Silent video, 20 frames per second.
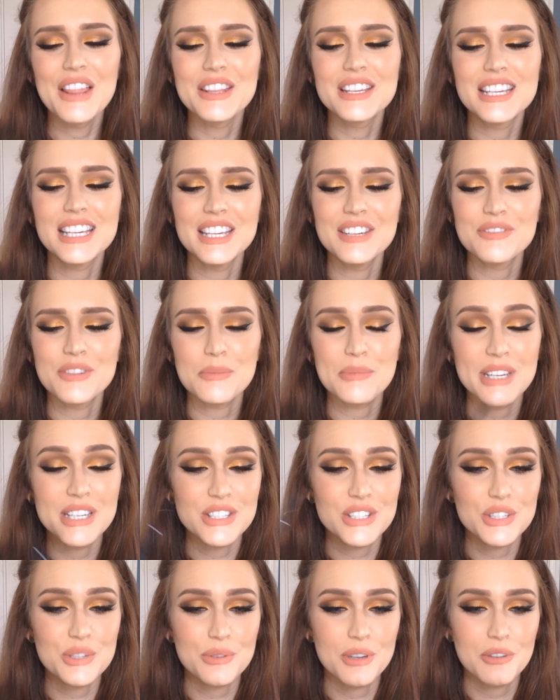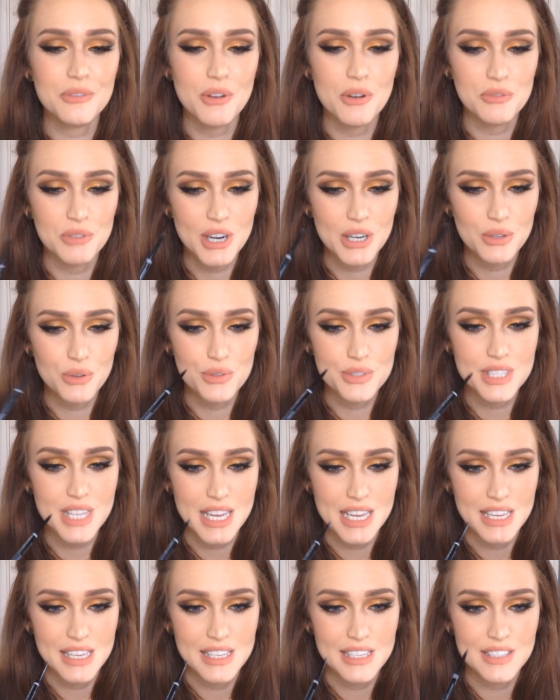the key for me to doing faux freckles
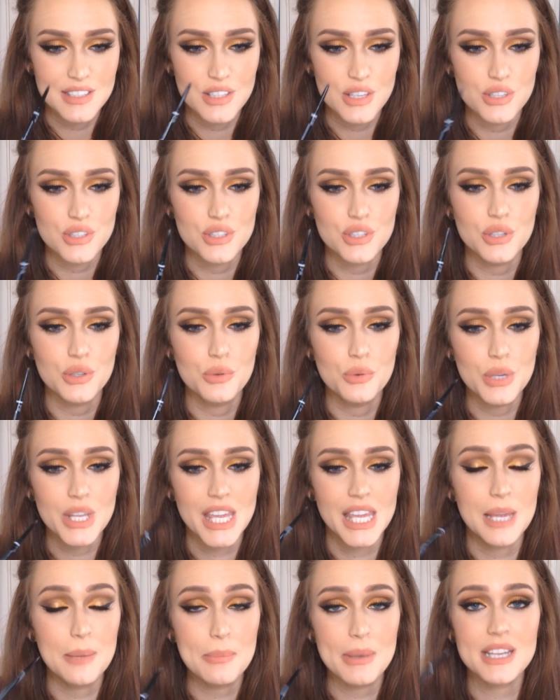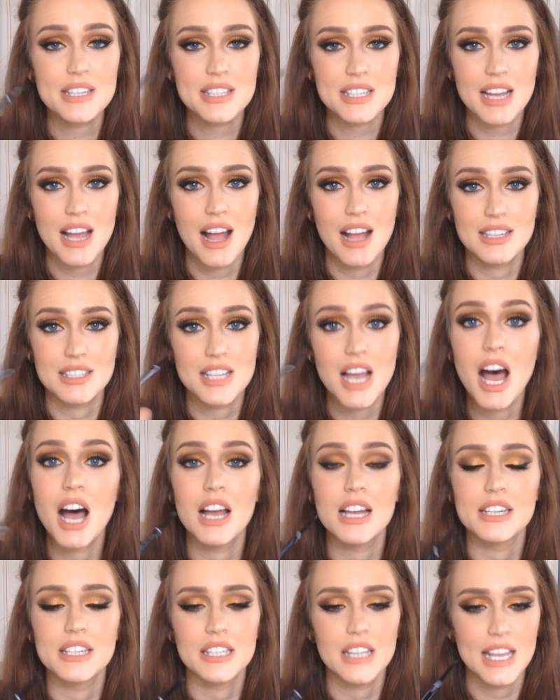is to keep it a ton.